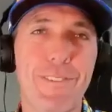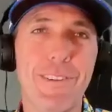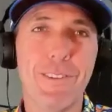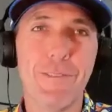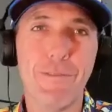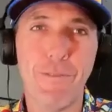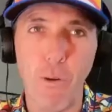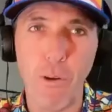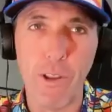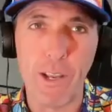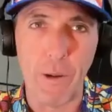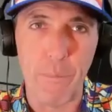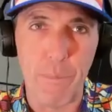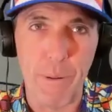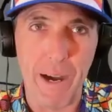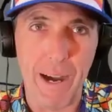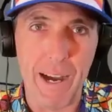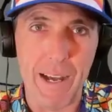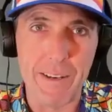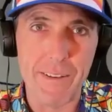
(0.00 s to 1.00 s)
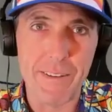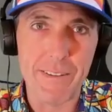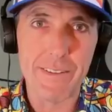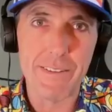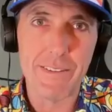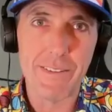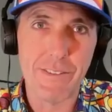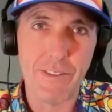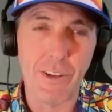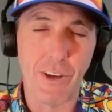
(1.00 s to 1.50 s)
it's falling apart.
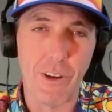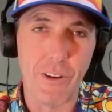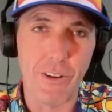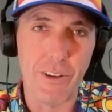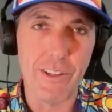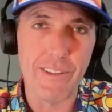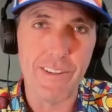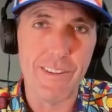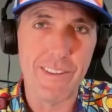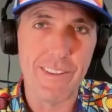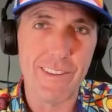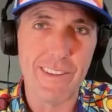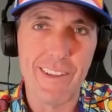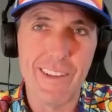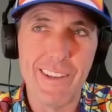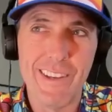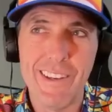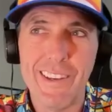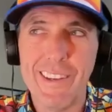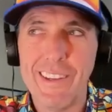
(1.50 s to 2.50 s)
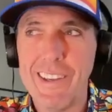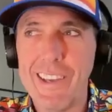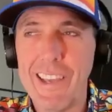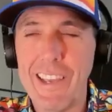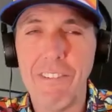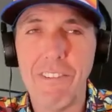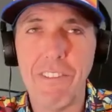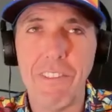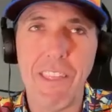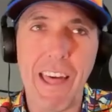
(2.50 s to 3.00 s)
So
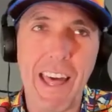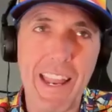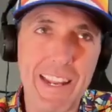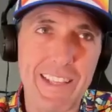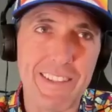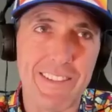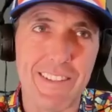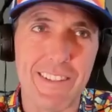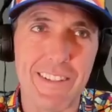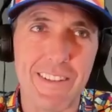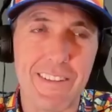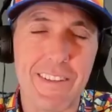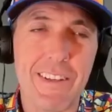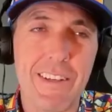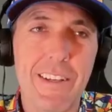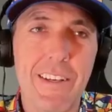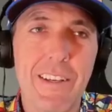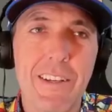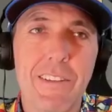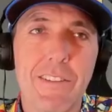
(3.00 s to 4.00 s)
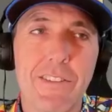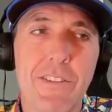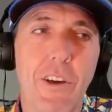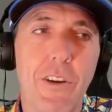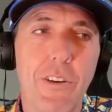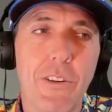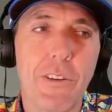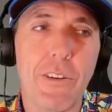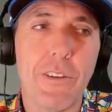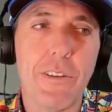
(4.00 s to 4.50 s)
even that isn't.
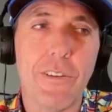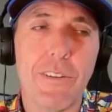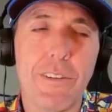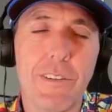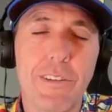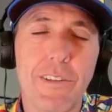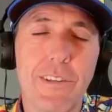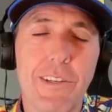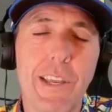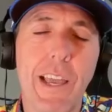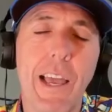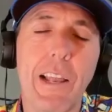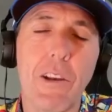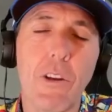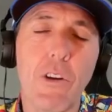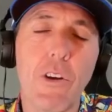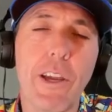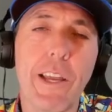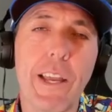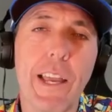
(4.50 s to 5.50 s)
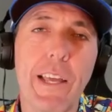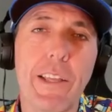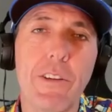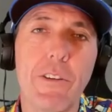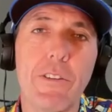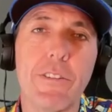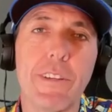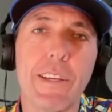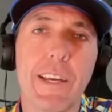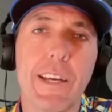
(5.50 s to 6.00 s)
So yeah, looking at
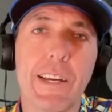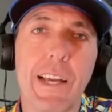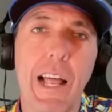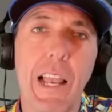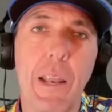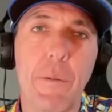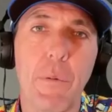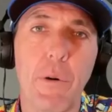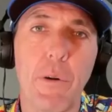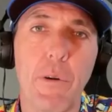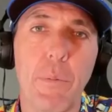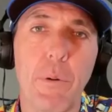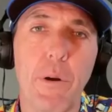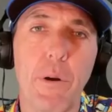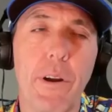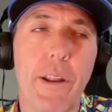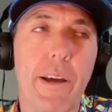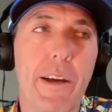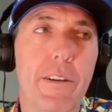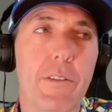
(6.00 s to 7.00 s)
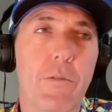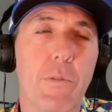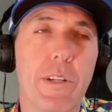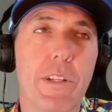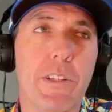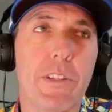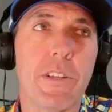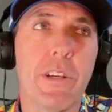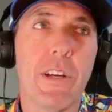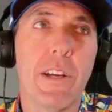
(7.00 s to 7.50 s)
using a Colorbond product
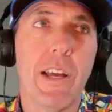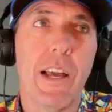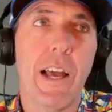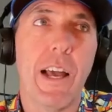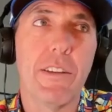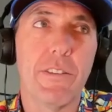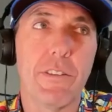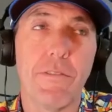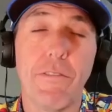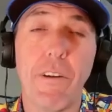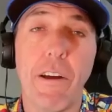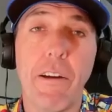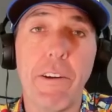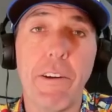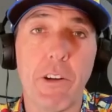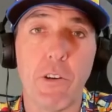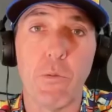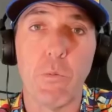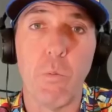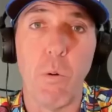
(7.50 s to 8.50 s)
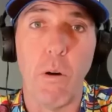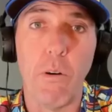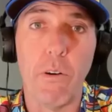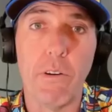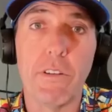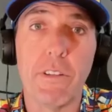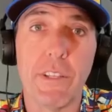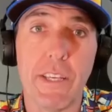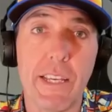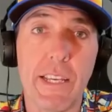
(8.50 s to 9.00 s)
which has a very good
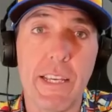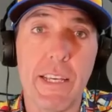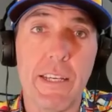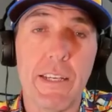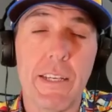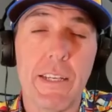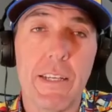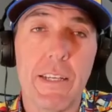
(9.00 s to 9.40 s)
warranty,